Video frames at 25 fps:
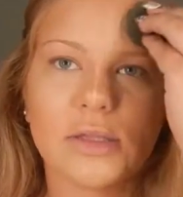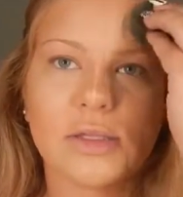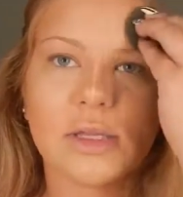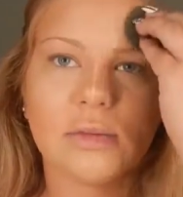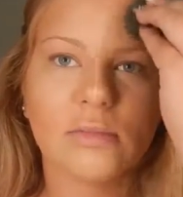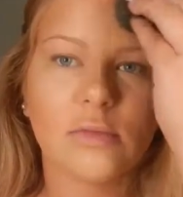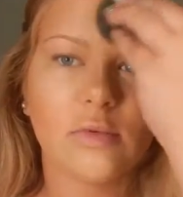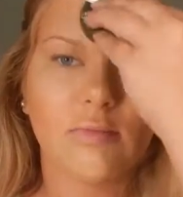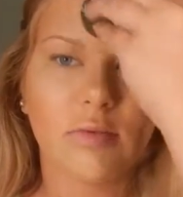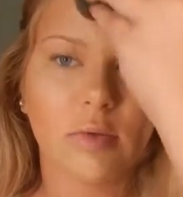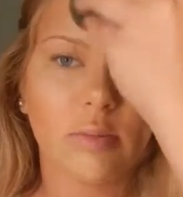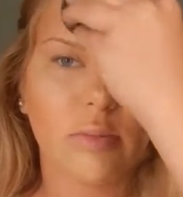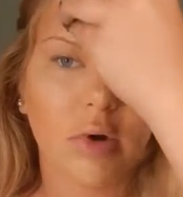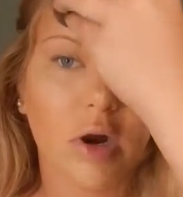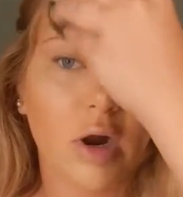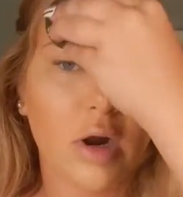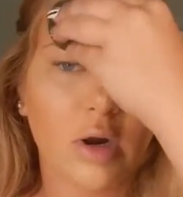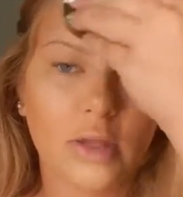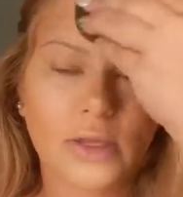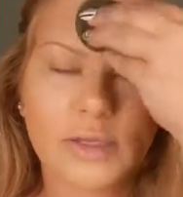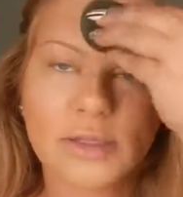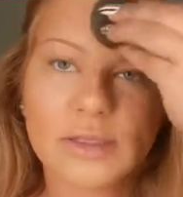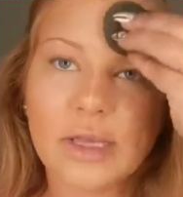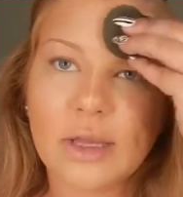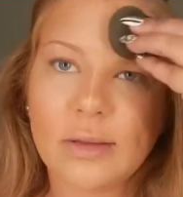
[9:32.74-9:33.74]
some of the
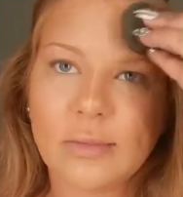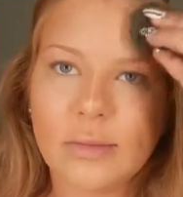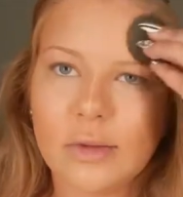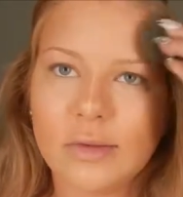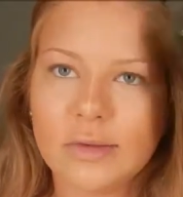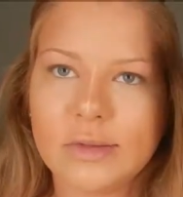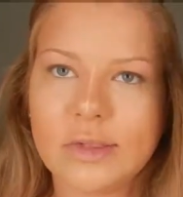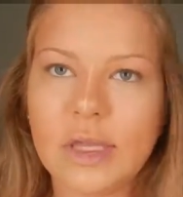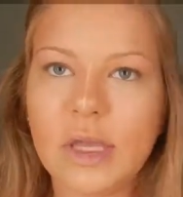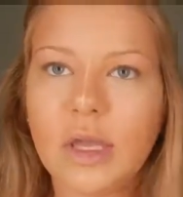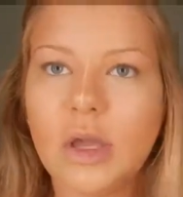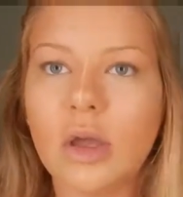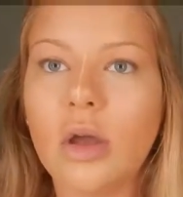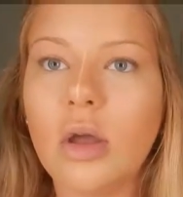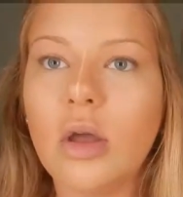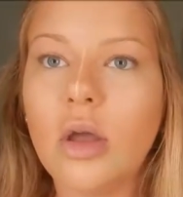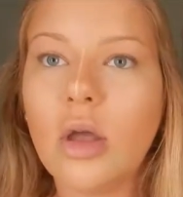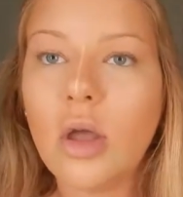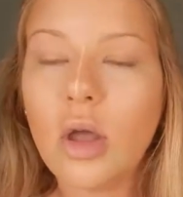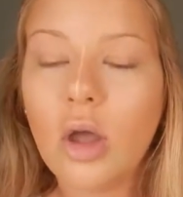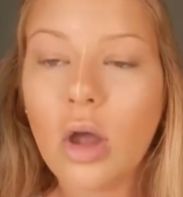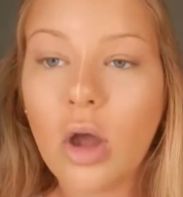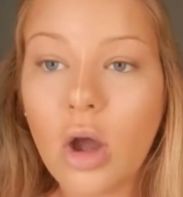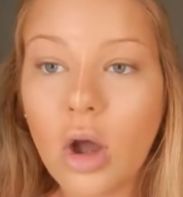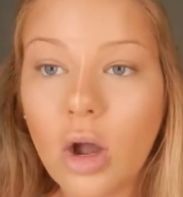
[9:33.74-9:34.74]
products I'm using
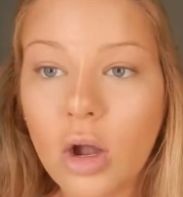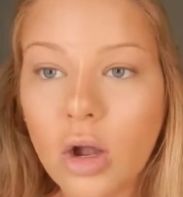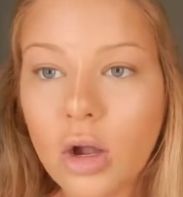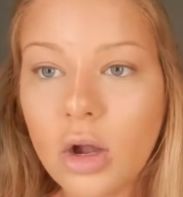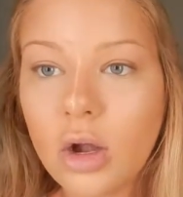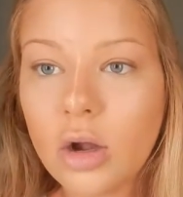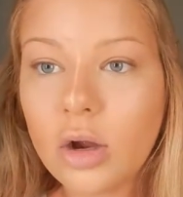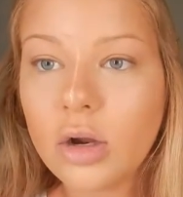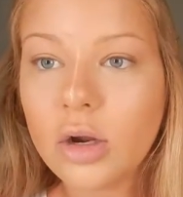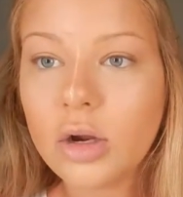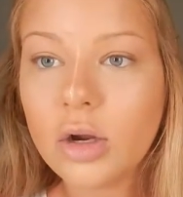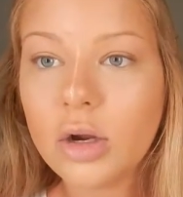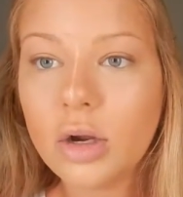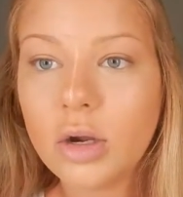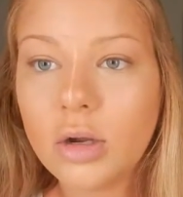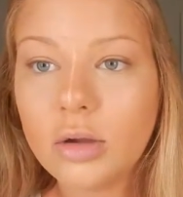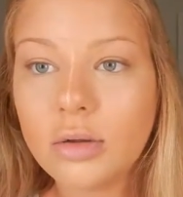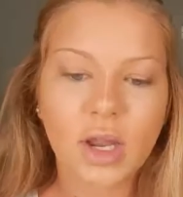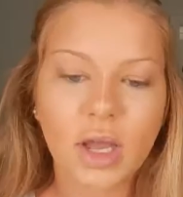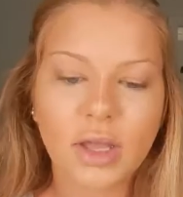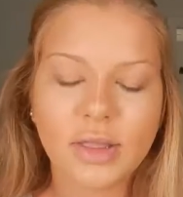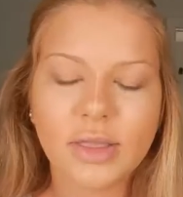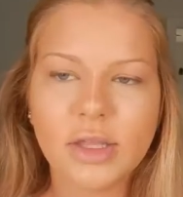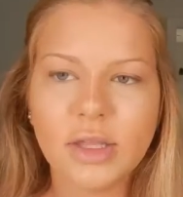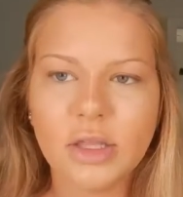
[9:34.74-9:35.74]
are
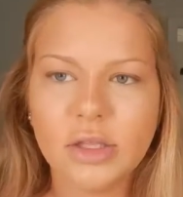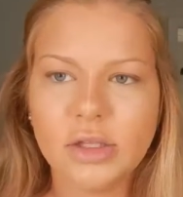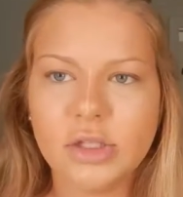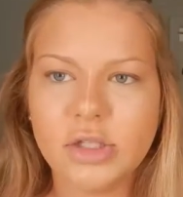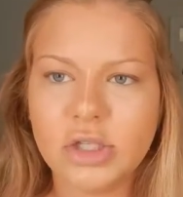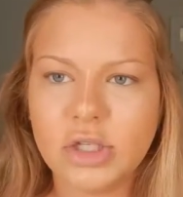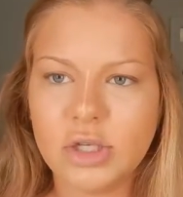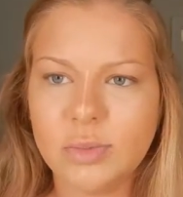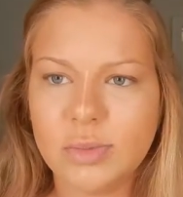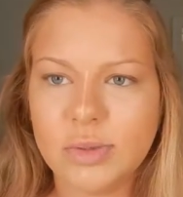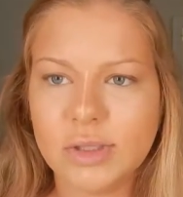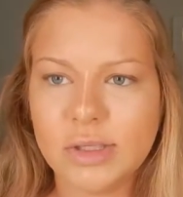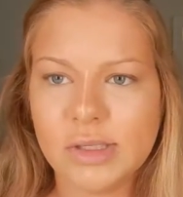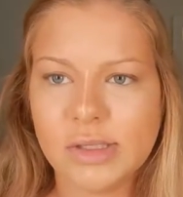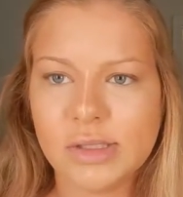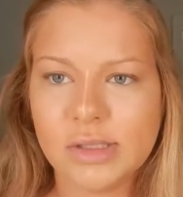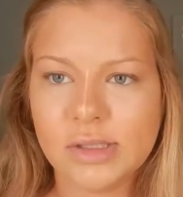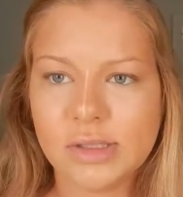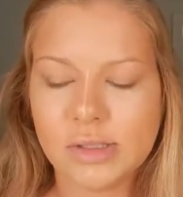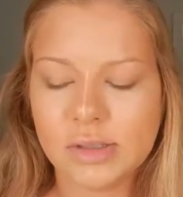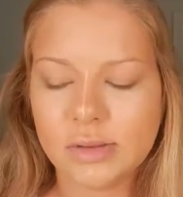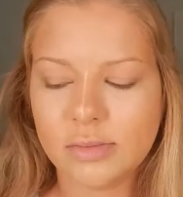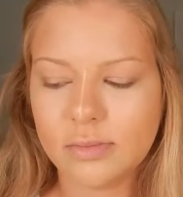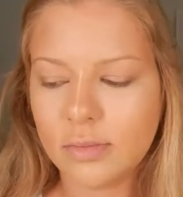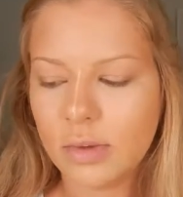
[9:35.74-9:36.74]
not the
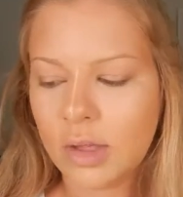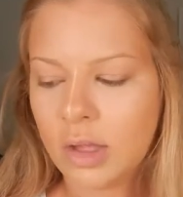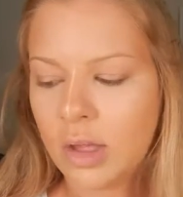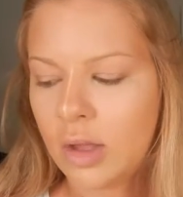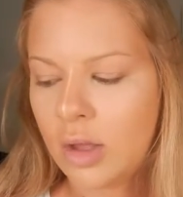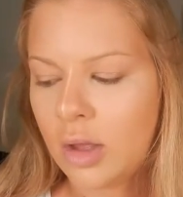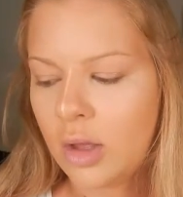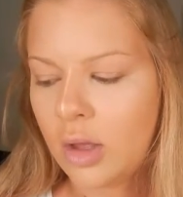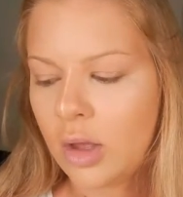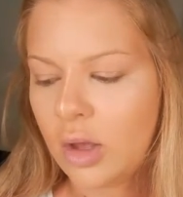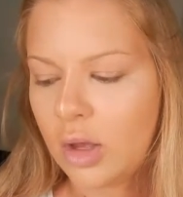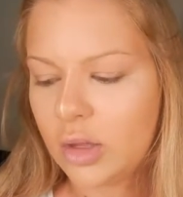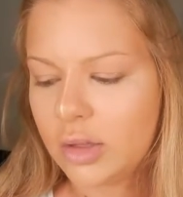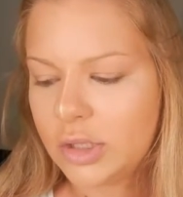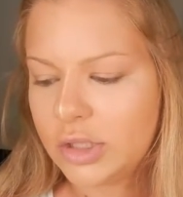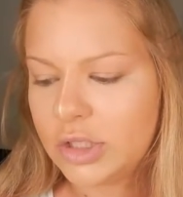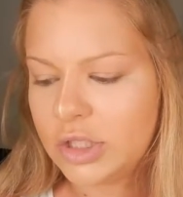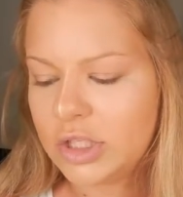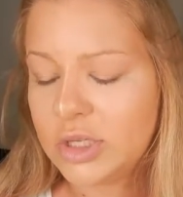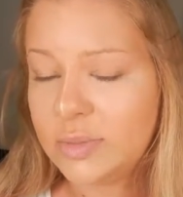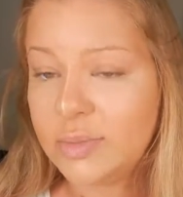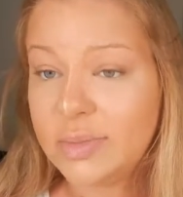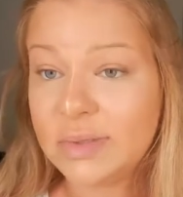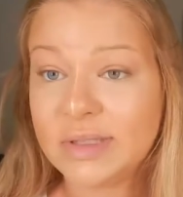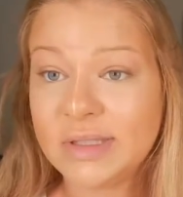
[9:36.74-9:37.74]
cheapest, on the
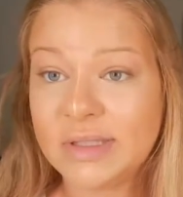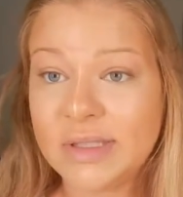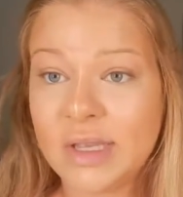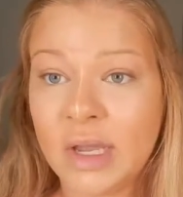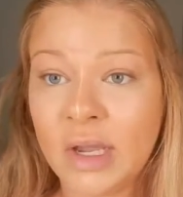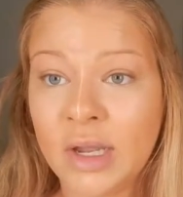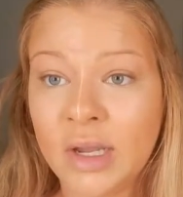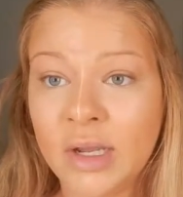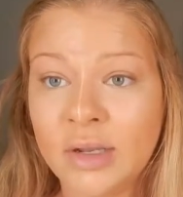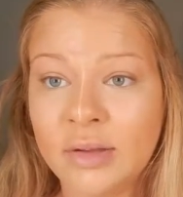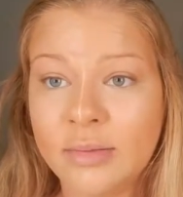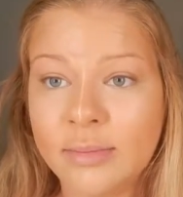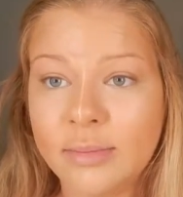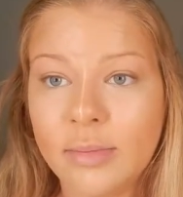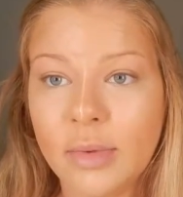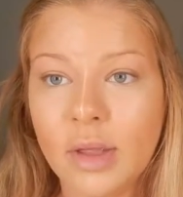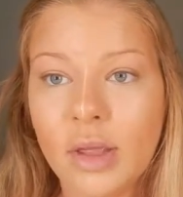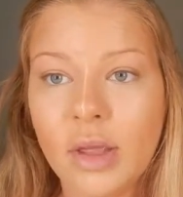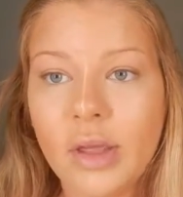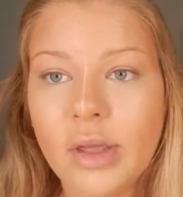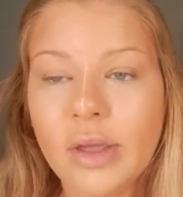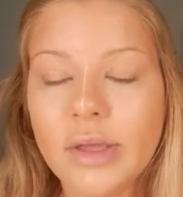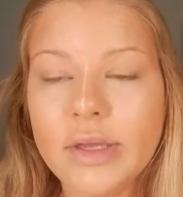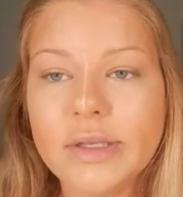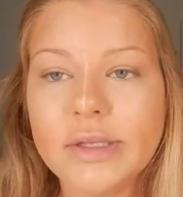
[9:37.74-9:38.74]
cheapest side.
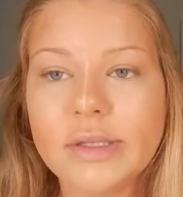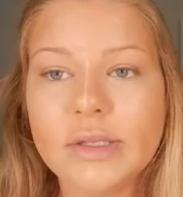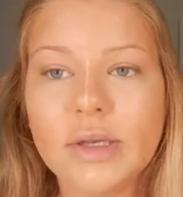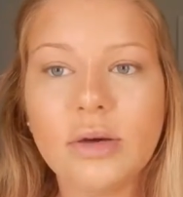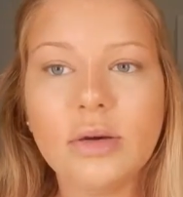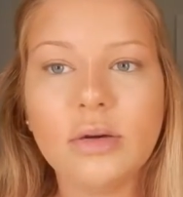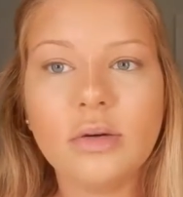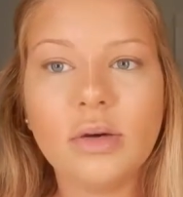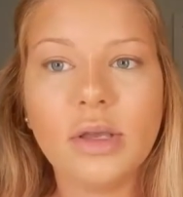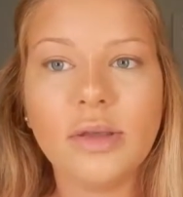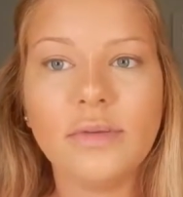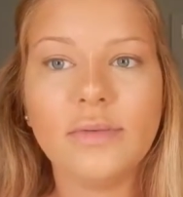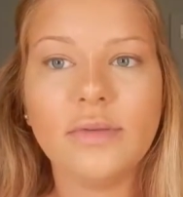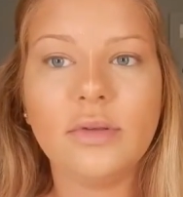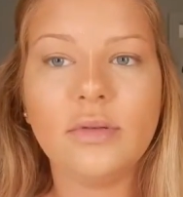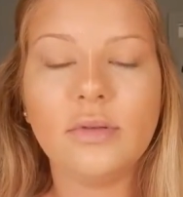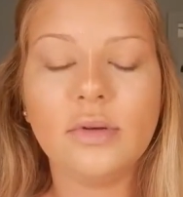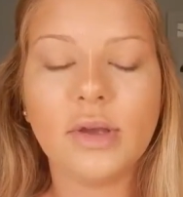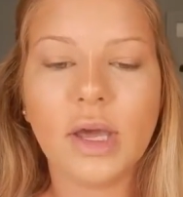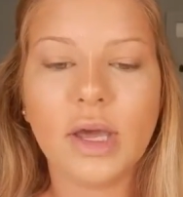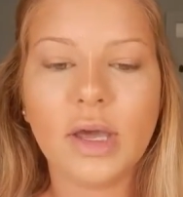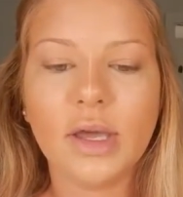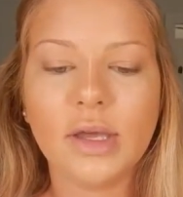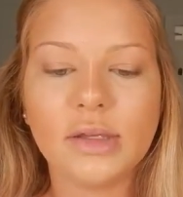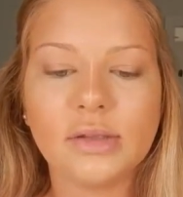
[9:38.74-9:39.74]
So if you
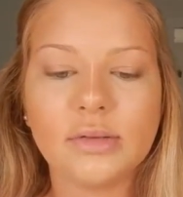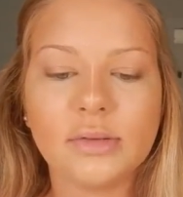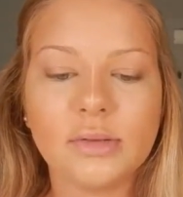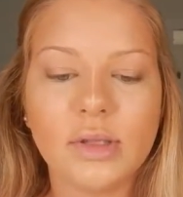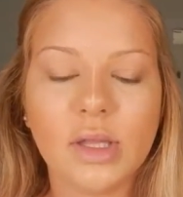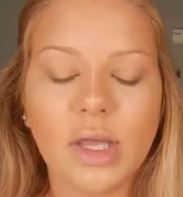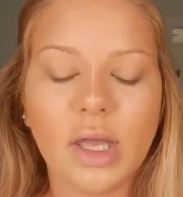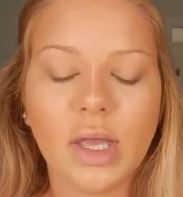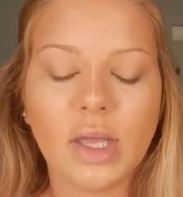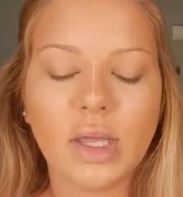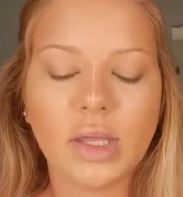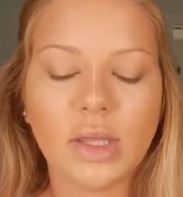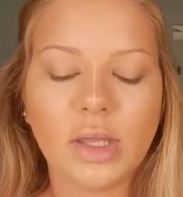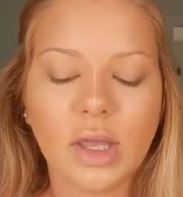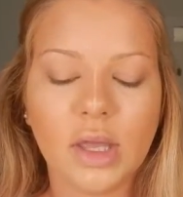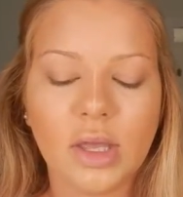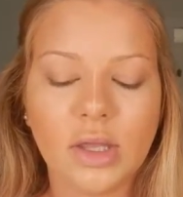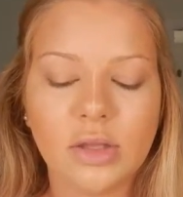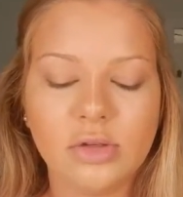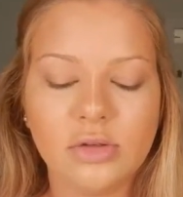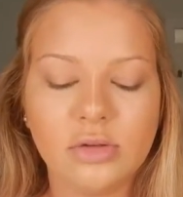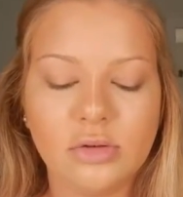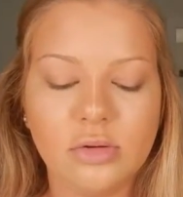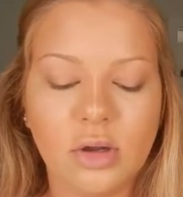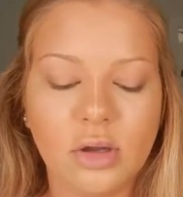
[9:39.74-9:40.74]
guys would like a
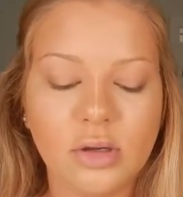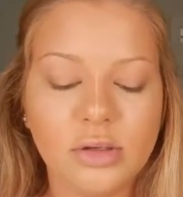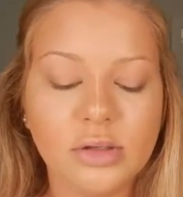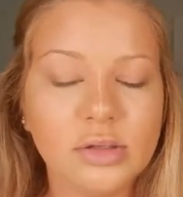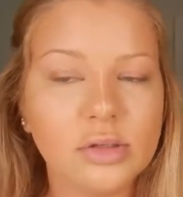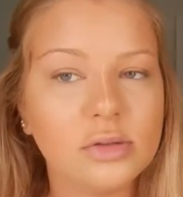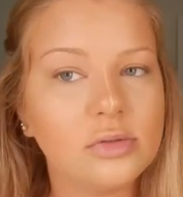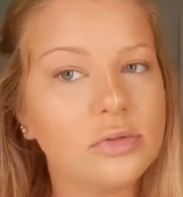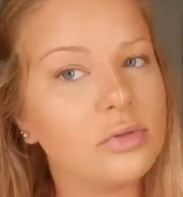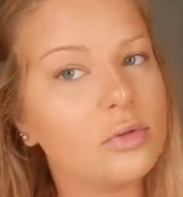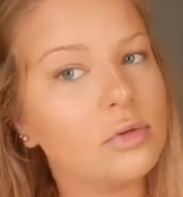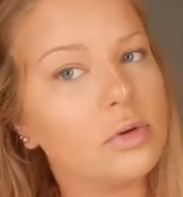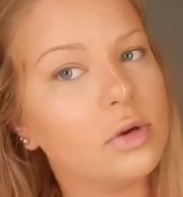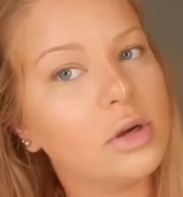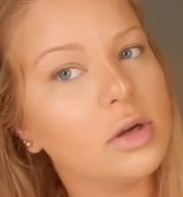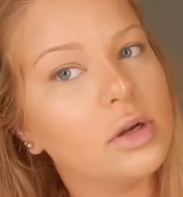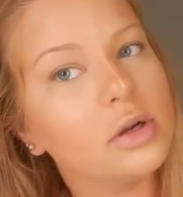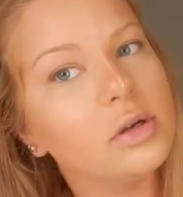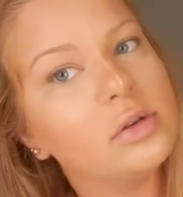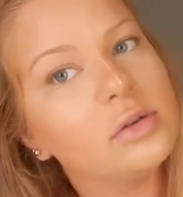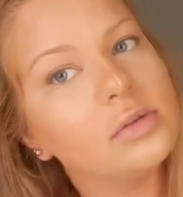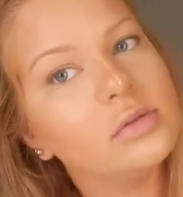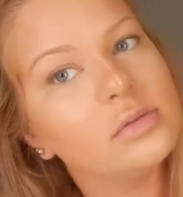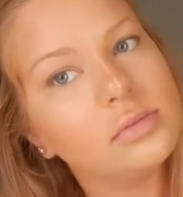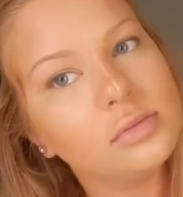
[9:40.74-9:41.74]

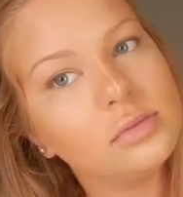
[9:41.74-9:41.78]
drugstore